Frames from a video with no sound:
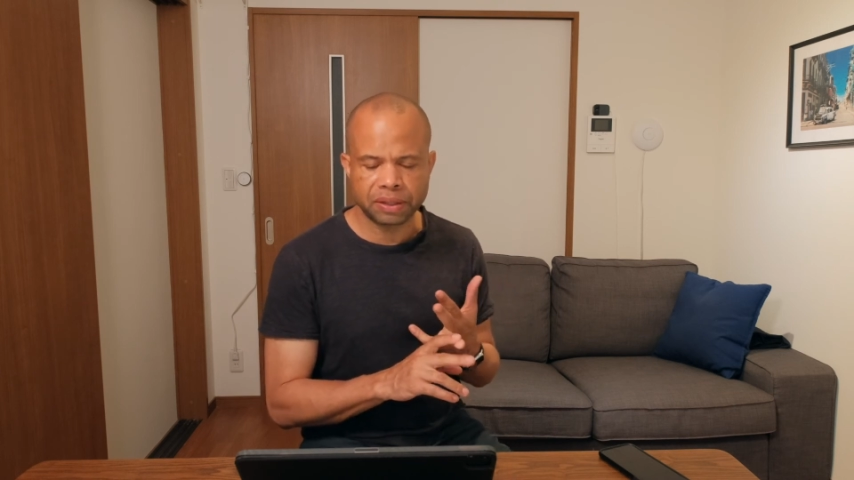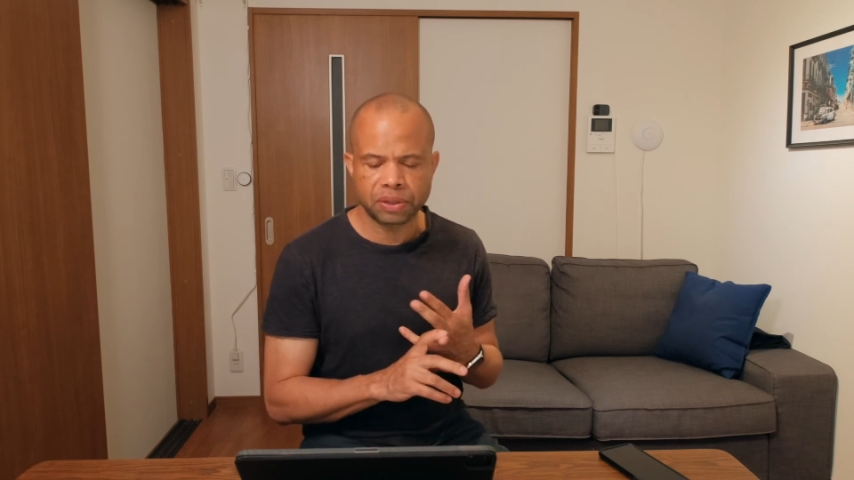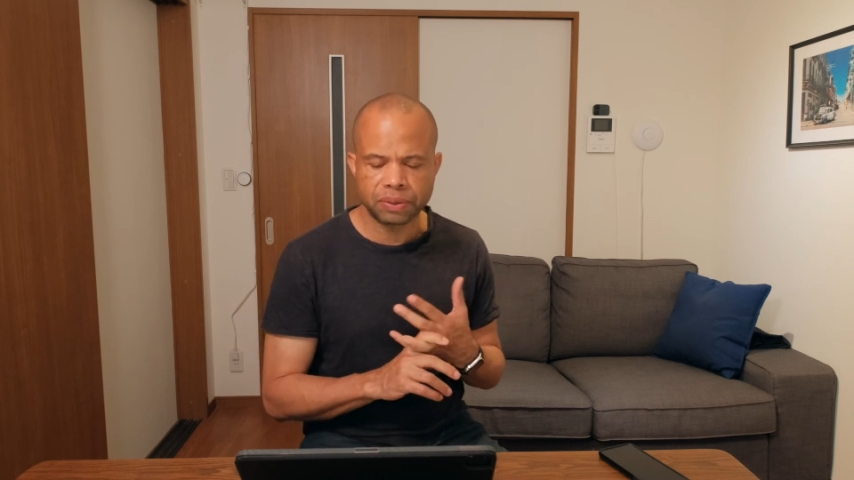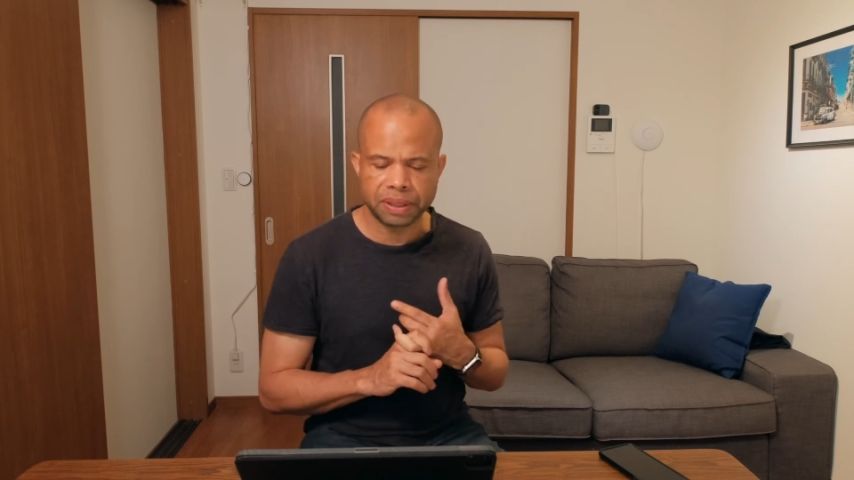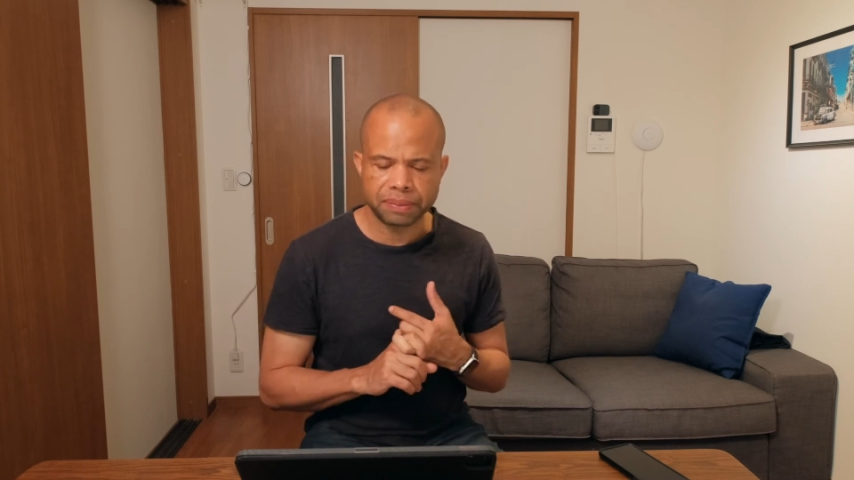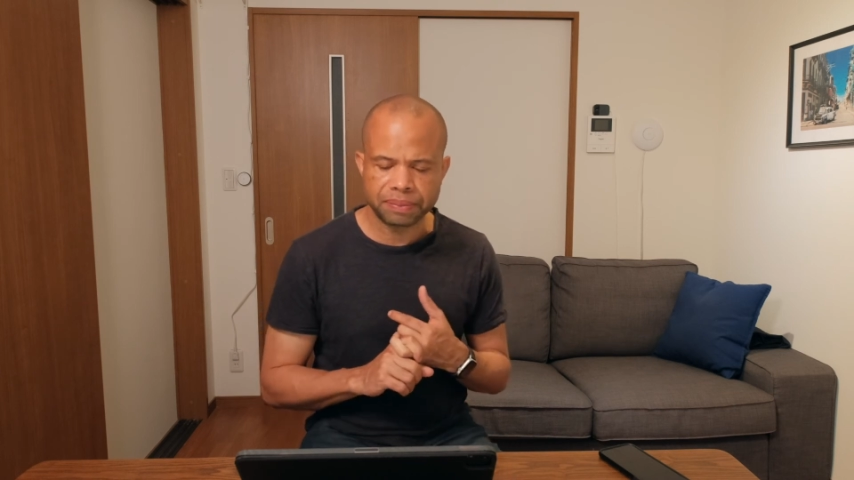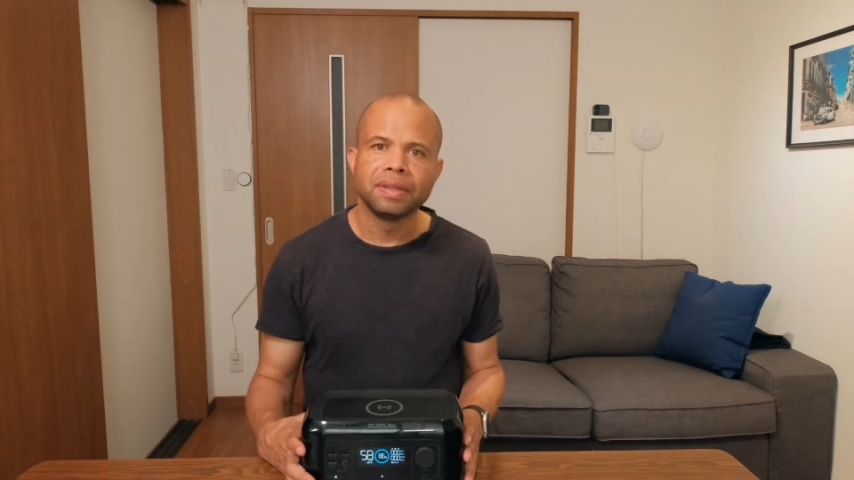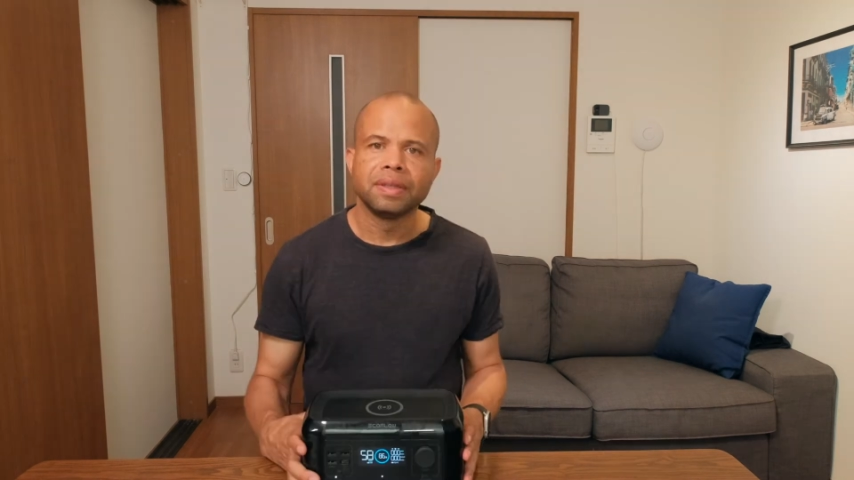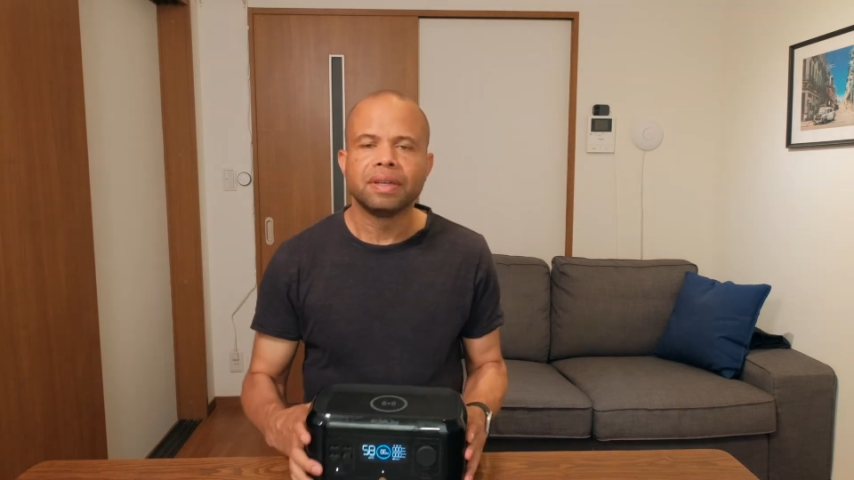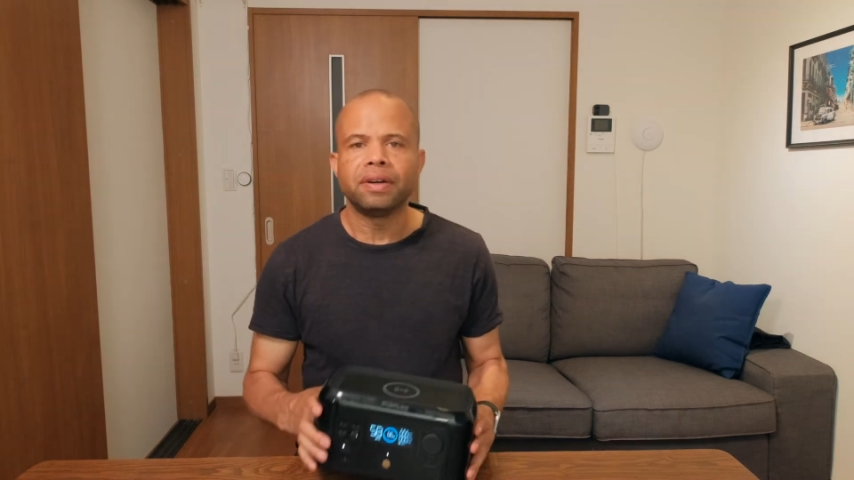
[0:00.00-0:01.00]
to it.
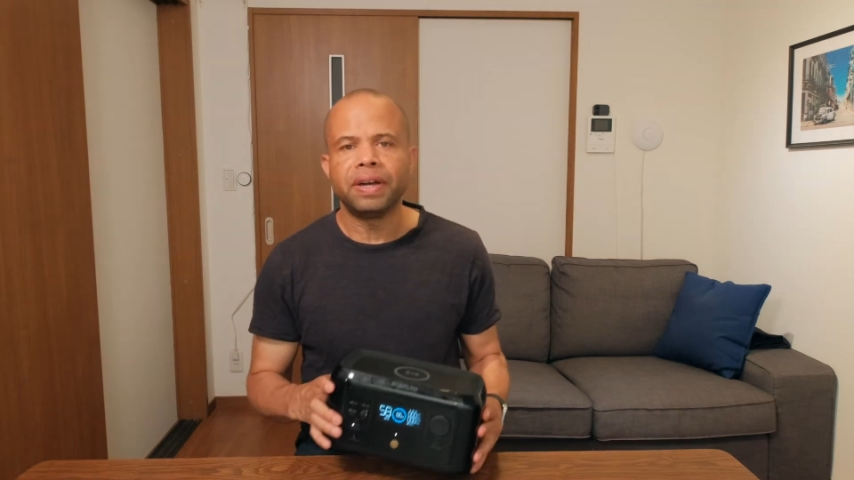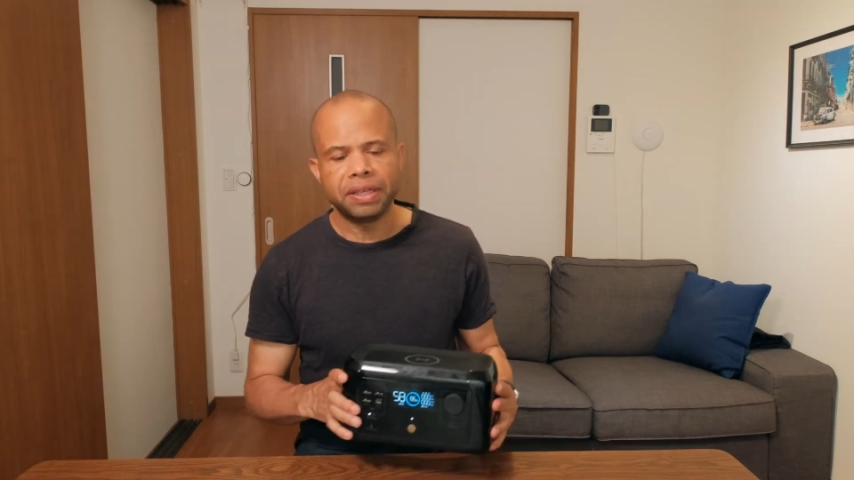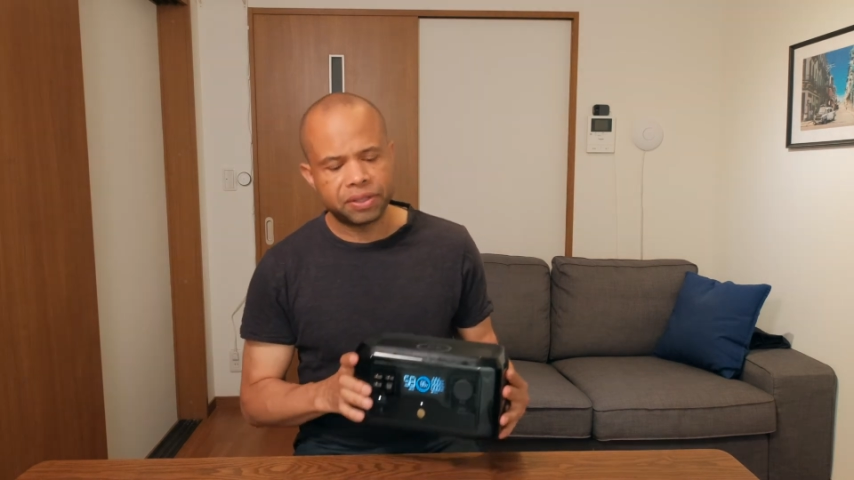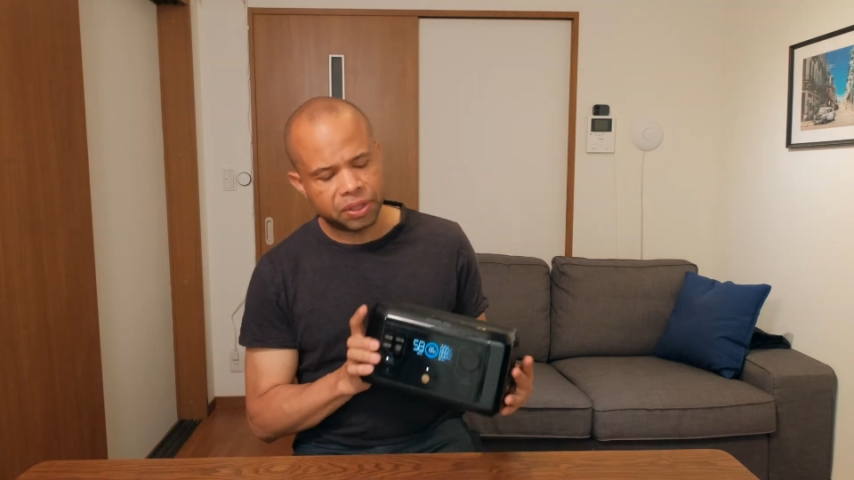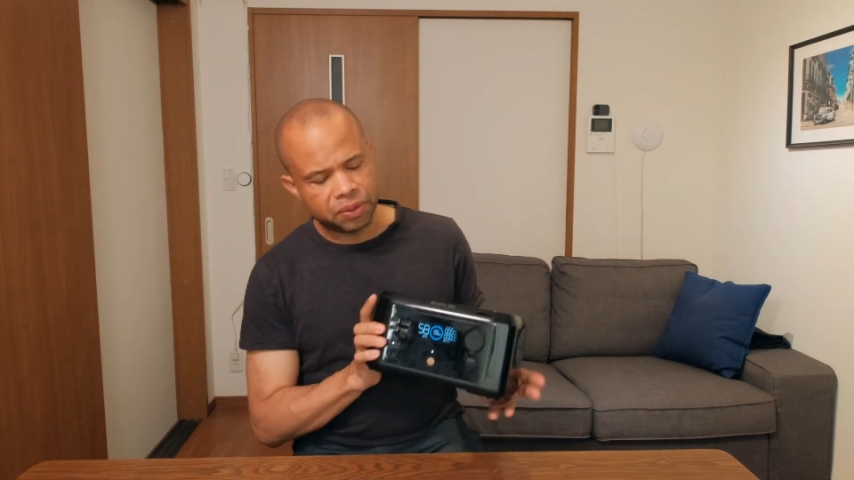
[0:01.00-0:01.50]
All right, so